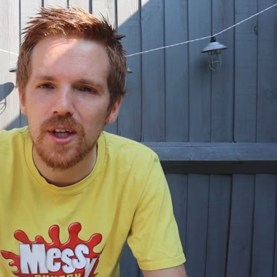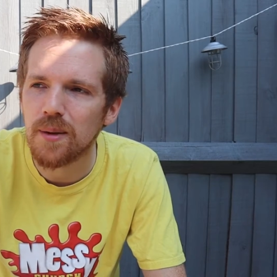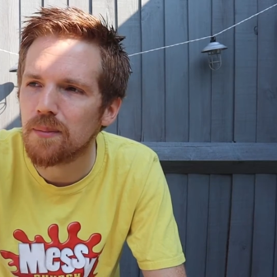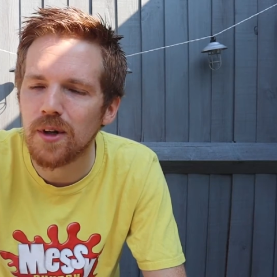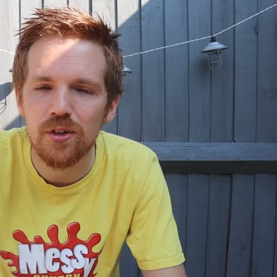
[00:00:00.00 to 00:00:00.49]

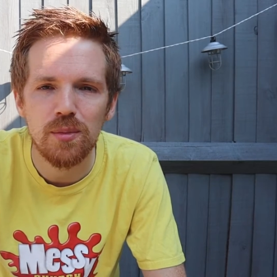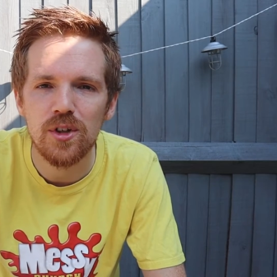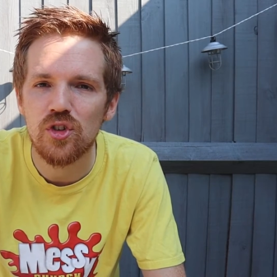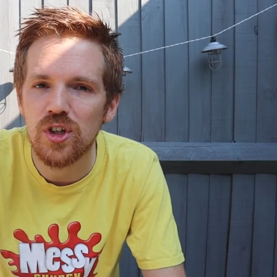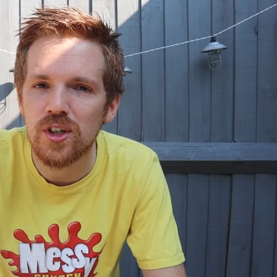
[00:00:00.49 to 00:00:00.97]
it must
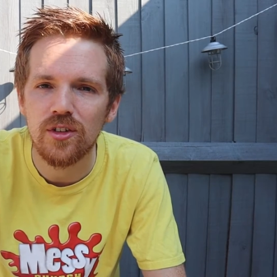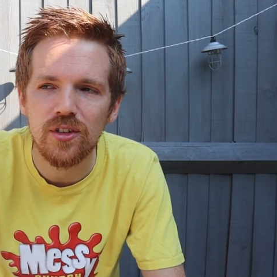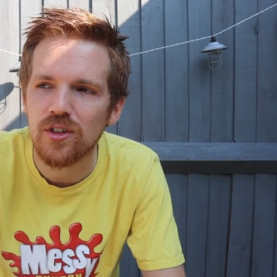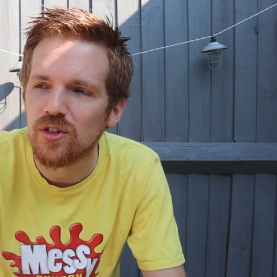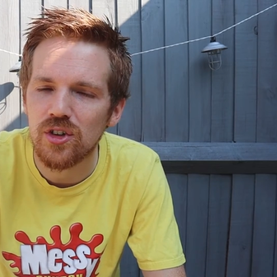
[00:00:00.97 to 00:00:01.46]
be
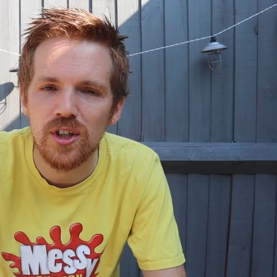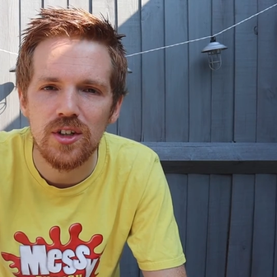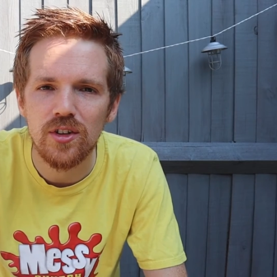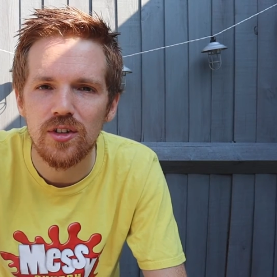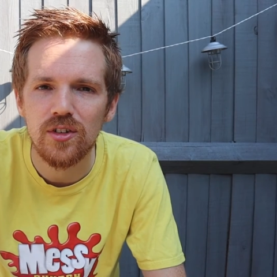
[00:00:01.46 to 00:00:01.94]
Jesus. It's
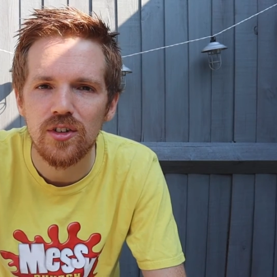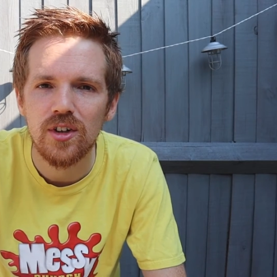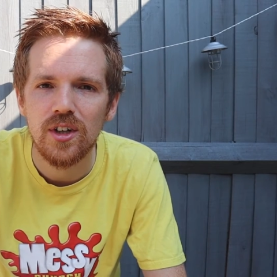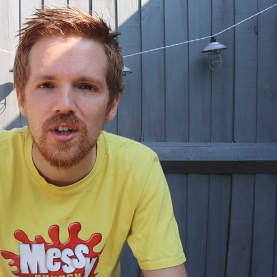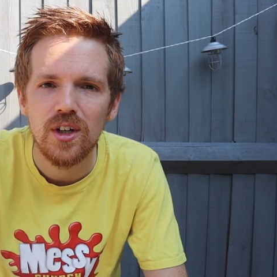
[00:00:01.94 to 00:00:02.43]
Jesus.
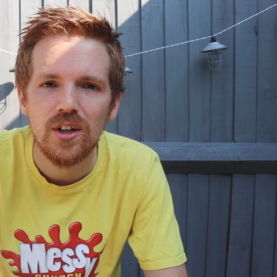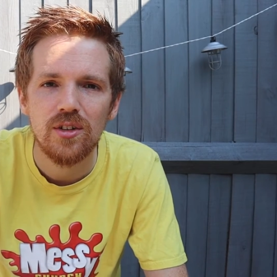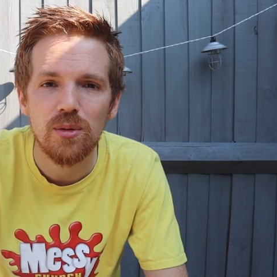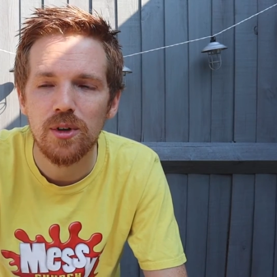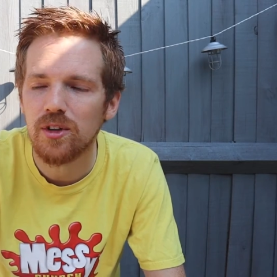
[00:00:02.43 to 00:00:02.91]

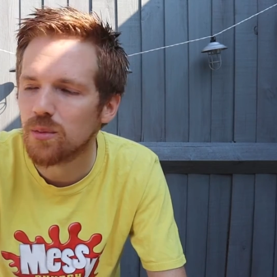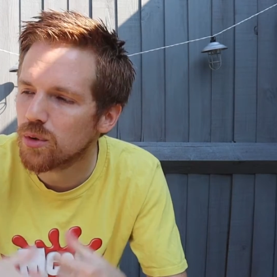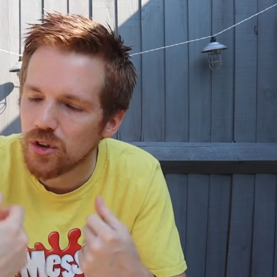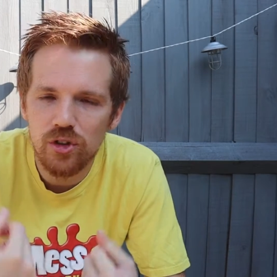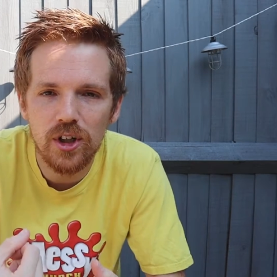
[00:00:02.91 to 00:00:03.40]
So Peter
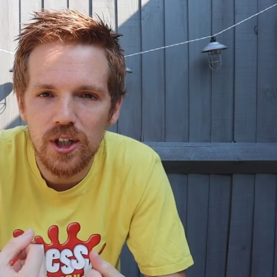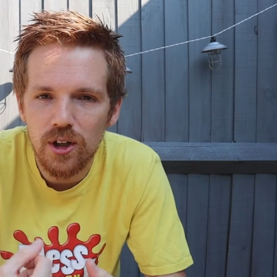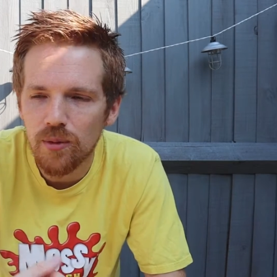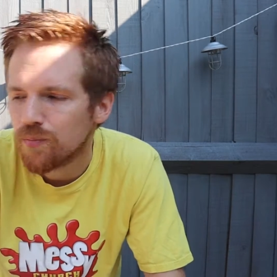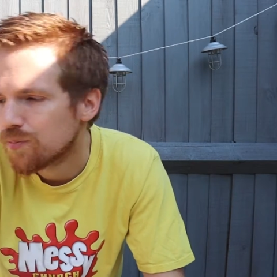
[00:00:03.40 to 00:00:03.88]
put his
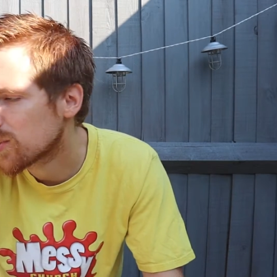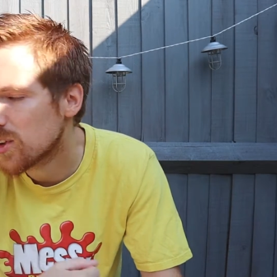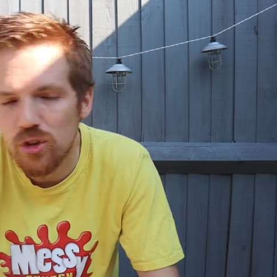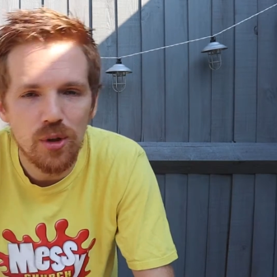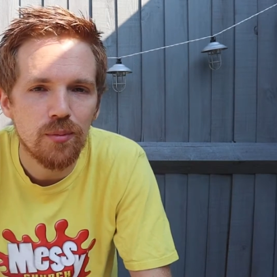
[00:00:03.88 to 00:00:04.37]
jacket on,
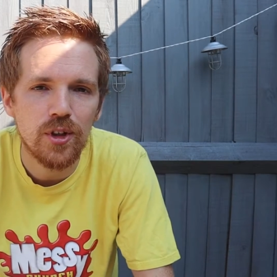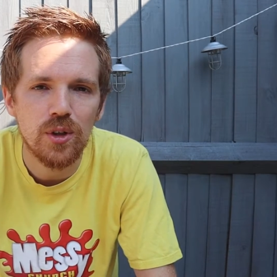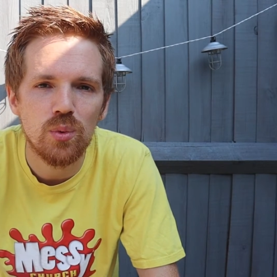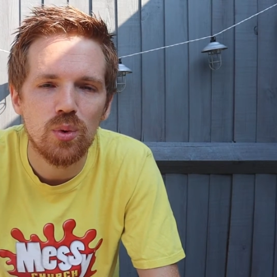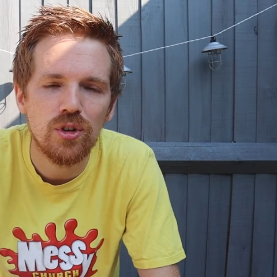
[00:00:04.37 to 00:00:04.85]
jumped
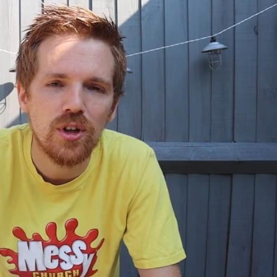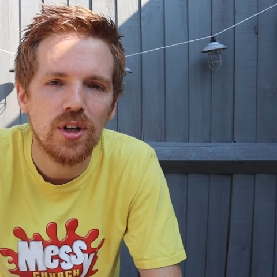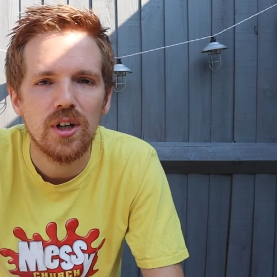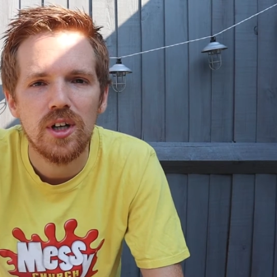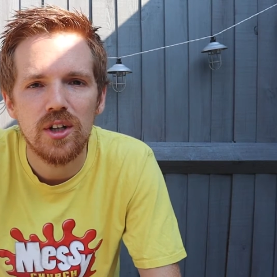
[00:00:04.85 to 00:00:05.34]
in the
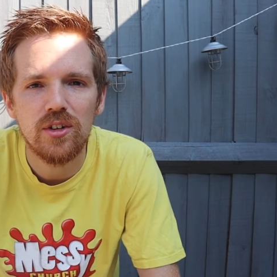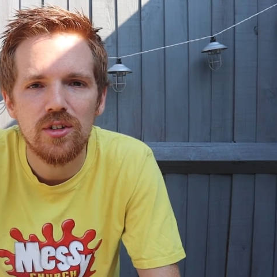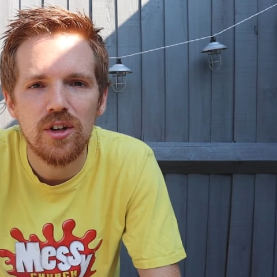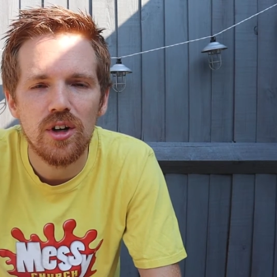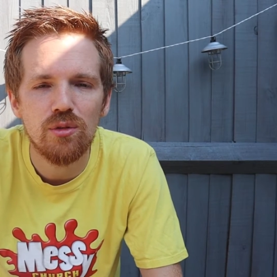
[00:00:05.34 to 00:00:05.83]
water and
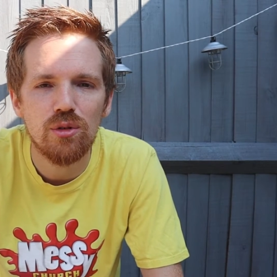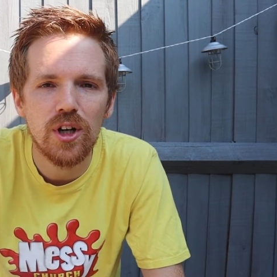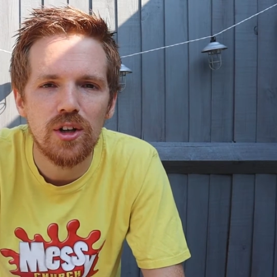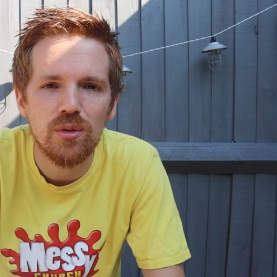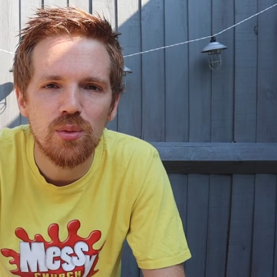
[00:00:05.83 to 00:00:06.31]
started
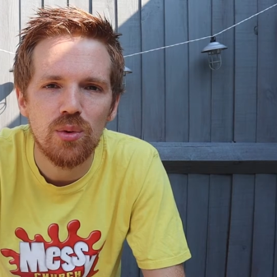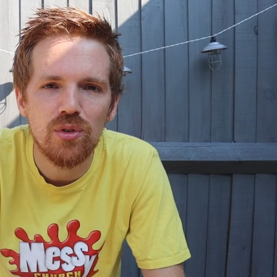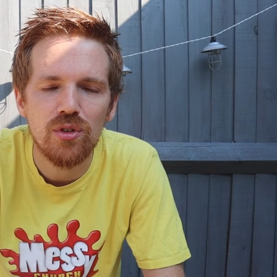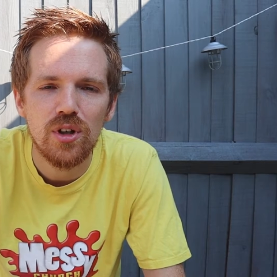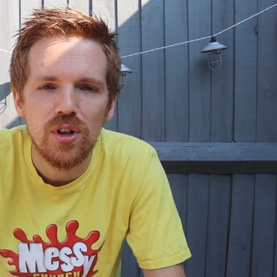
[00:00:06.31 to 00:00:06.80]
running
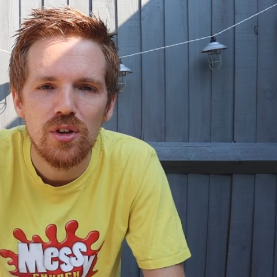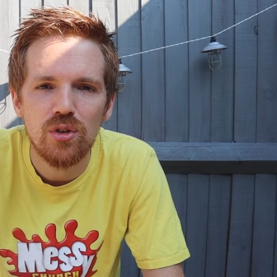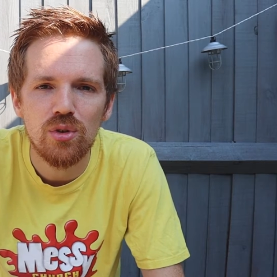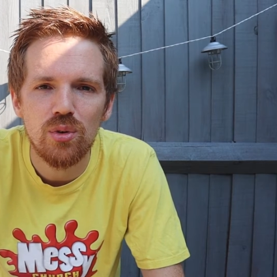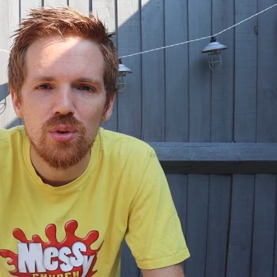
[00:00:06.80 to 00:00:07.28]
towards
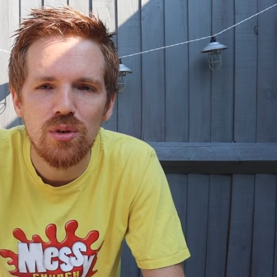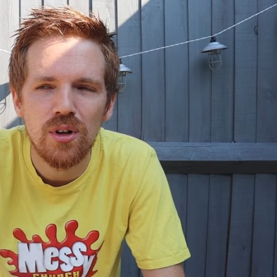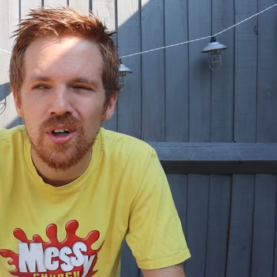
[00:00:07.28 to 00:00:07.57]
the shore.